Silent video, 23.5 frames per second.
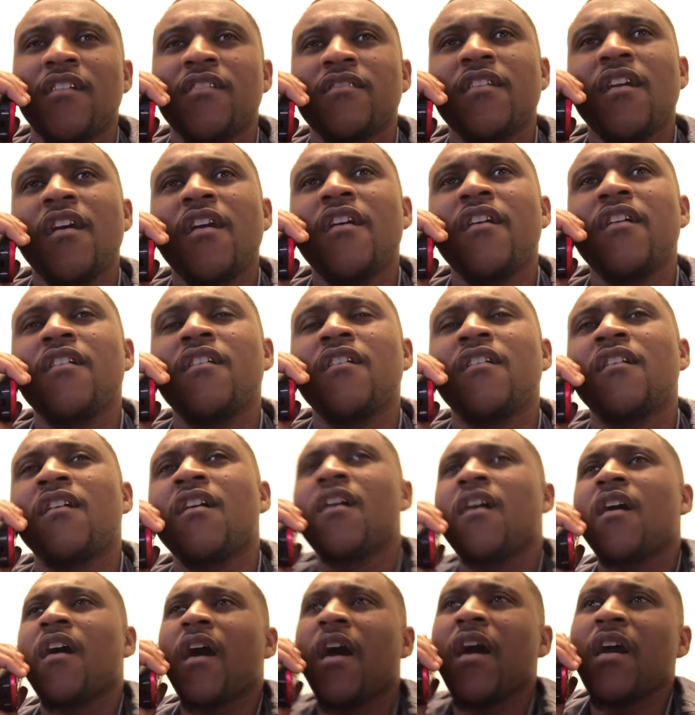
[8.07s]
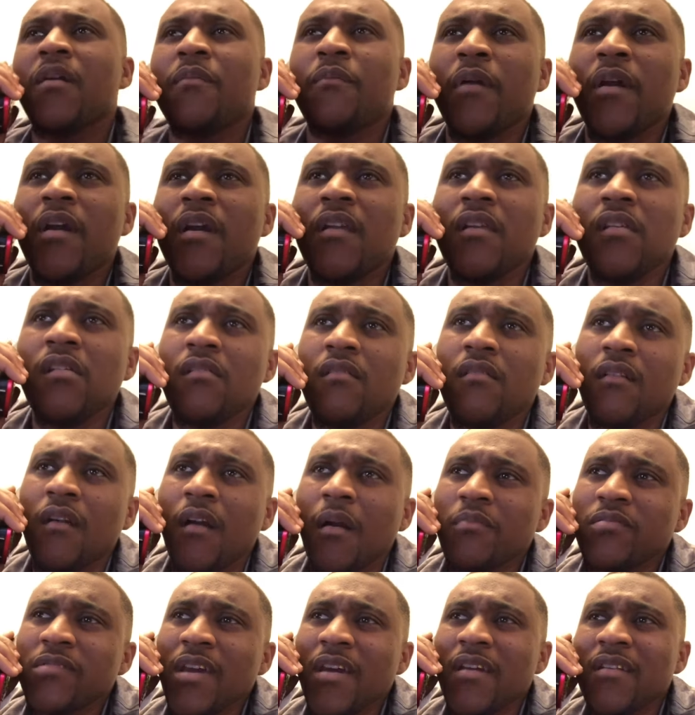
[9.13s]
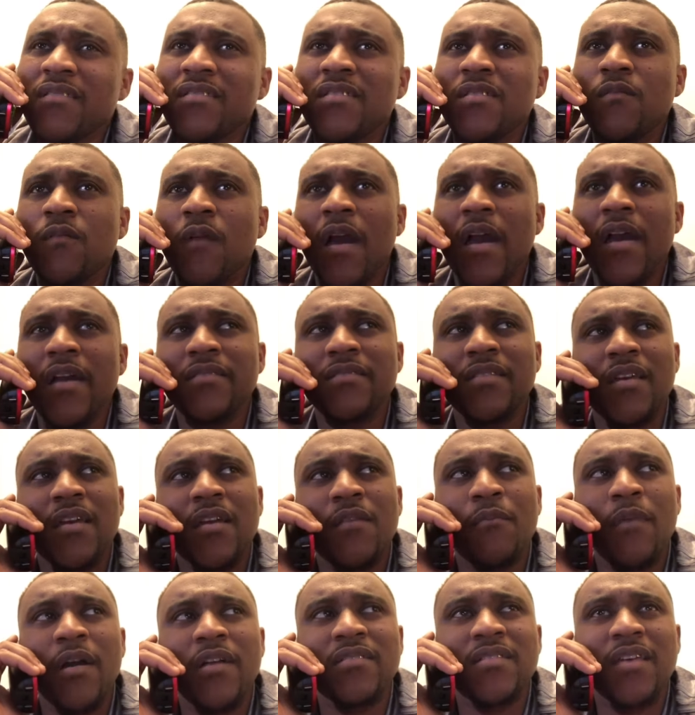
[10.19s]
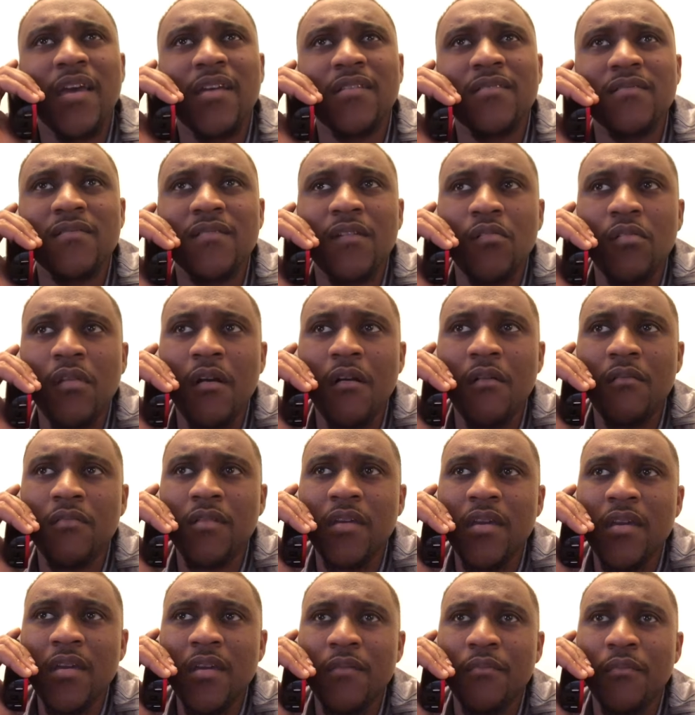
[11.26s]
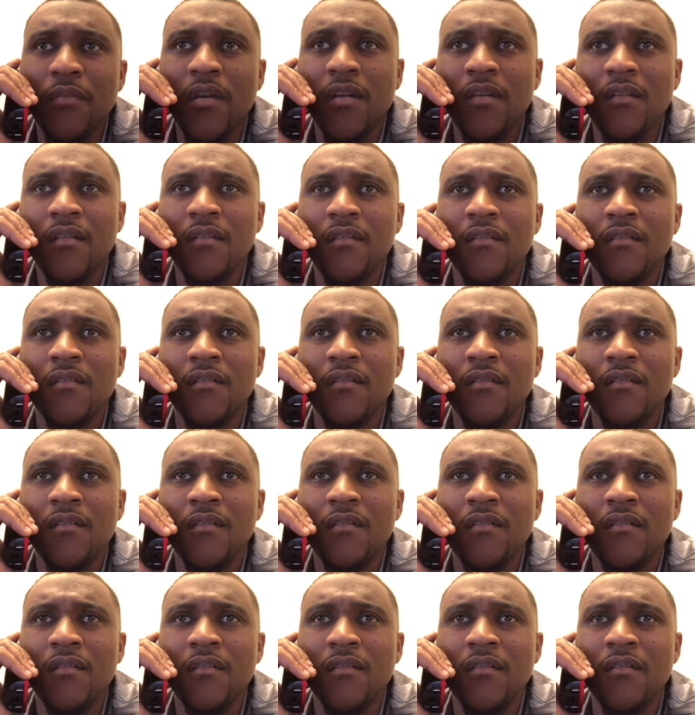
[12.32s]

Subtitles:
Yeah. Hey, man, look. I'm trying to see why it's taking my taxes so long to hit, man.